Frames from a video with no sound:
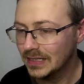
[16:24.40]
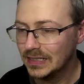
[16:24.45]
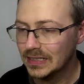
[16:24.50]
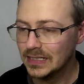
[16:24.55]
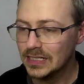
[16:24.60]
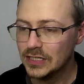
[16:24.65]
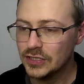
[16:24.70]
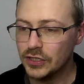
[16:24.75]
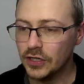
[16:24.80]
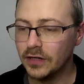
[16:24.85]

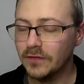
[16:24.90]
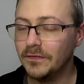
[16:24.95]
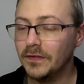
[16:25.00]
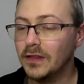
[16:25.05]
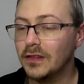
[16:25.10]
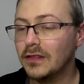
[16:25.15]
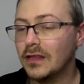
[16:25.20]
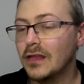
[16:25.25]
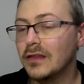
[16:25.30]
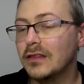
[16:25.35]
Jonathan
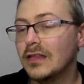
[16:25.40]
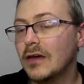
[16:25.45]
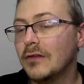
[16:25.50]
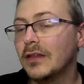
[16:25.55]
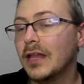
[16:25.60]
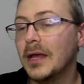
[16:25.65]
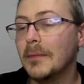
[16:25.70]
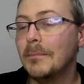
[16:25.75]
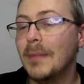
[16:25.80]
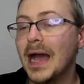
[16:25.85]
says, sounds
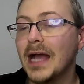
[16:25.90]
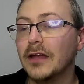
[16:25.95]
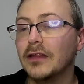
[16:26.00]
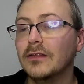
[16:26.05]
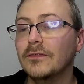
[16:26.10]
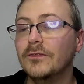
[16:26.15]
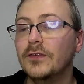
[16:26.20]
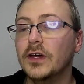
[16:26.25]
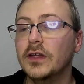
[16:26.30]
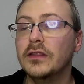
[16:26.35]
like Banks
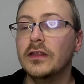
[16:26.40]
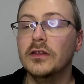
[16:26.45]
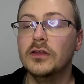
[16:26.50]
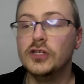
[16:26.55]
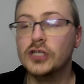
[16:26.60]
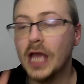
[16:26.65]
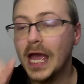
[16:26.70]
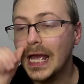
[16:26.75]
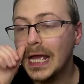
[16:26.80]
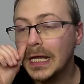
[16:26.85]
versus
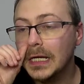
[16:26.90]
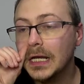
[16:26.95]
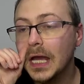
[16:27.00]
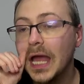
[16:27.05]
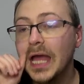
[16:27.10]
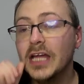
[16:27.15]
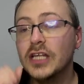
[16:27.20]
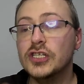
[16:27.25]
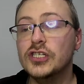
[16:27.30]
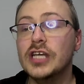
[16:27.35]
Jade.
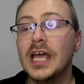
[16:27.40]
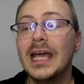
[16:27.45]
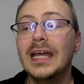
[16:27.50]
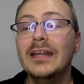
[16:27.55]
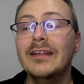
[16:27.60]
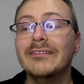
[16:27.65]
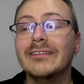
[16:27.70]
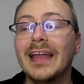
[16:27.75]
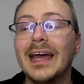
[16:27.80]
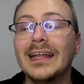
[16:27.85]
Jade is
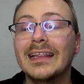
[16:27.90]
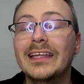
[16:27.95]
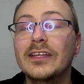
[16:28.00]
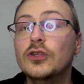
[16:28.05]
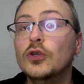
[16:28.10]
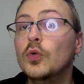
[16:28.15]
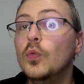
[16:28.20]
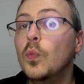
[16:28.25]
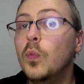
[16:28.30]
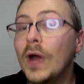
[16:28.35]
likely to
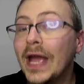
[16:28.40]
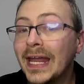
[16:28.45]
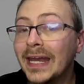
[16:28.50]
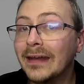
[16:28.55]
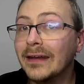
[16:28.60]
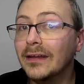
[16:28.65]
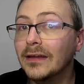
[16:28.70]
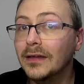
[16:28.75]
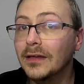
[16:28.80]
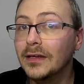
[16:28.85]
win
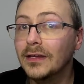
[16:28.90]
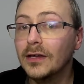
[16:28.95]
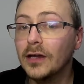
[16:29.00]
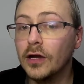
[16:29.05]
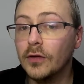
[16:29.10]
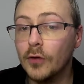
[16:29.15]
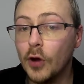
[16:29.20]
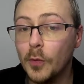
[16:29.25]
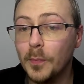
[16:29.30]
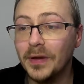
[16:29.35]
her
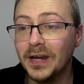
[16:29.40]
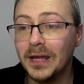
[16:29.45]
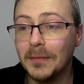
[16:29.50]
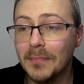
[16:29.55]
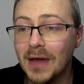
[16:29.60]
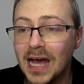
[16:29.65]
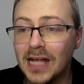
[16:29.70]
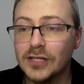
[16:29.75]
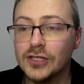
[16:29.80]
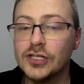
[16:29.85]
opening
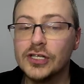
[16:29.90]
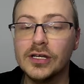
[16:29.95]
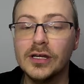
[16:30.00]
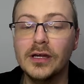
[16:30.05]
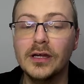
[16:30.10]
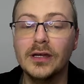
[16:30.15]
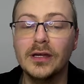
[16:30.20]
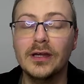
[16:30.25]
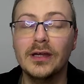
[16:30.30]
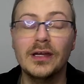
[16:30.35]
match.
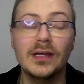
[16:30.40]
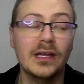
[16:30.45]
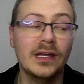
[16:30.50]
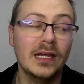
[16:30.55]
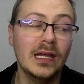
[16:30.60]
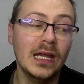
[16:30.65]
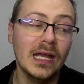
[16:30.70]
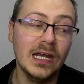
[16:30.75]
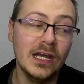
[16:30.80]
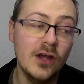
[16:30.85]

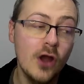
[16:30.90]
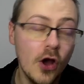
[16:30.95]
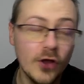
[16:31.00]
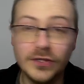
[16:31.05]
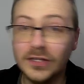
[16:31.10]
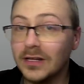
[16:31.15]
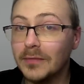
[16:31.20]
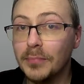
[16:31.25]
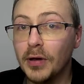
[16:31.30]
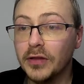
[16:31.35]
Not an
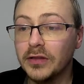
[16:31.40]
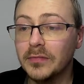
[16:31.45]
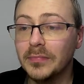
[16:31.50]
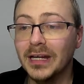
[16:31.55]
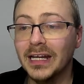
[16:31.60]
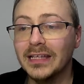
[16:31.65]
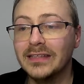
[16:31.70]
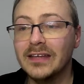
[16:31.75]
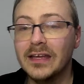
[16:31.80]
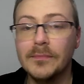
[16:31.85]

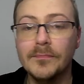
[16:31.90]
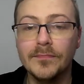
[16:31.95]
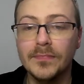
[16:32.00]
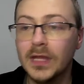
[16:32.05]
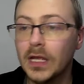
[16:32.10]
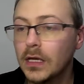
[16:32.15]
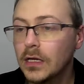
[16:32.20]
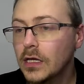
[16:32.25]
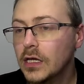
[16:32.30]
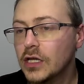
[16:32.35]
impossibility.
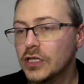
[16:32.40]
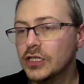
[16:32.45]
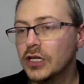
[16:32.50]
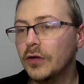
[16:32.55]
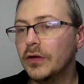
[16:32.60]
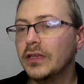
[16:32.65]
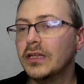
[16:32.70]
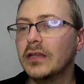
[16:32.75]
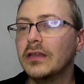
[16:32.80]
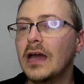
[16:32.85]
Joey
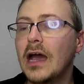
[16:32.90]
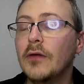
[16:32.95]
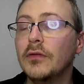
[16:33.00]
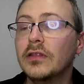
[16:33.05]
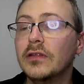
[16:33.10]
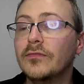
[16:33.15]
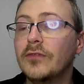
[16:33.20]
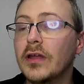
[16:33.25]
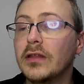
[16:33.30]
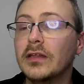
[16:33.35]
says, House of
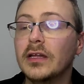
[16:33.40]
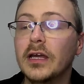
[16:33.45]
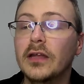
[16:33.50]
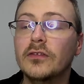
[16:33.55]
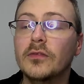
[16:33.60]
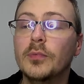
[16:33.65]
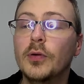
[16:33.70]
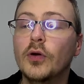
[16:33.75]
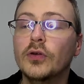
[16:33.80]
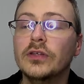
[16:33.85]
Wrestling is
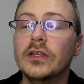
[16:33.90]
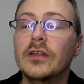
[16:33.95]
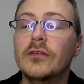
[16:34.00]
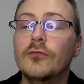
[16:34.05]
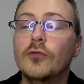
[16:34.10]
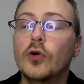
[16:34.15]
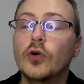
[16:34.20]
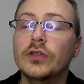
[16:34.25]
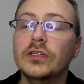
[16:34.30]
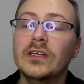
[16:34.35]
reporting the Raw
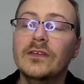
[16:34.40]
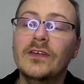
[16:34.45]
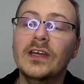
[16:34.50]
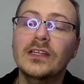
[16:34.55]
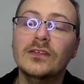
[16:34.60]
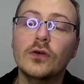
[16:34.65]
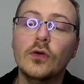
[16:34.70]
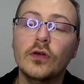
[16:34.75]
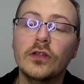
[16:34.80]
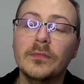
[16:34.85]
TV
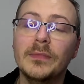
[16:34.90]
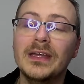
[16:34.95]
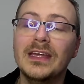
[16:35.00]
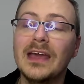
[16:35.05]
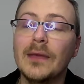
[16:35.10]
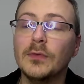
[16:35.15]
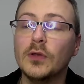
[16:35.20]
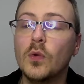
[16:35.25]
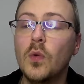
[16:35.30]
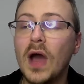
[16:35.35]
talks have been kept
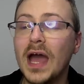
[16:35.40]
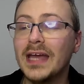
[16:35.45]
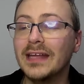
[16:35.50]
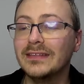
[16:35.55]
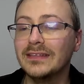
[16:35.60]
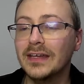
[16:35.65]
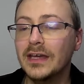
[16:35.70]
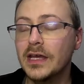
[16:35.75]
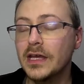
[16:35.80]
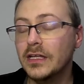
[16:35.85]
quiet.
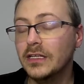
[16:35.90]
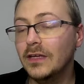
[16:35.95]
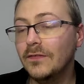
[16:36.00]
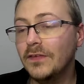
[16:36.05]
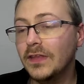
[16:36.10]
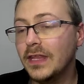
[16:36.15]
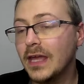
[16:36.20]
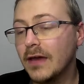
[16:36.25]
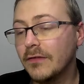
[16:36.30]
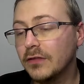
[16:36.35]
Do you think they
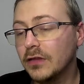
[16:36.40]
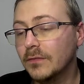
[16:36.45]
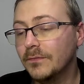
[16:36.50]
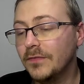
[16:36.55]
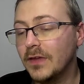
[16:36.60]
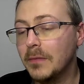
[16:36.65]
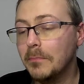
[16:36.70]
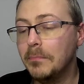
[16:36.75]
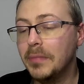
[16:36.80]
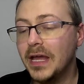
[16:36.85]
have something
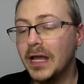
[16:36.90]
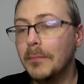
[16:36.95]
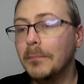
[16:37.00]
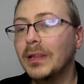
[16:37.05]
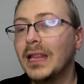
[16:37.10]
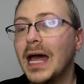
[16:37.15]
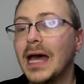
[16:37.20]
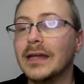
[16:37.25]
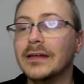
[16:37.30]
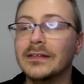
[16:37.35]
big
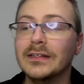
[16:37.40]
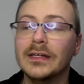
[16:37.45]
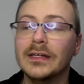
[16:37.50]
planned?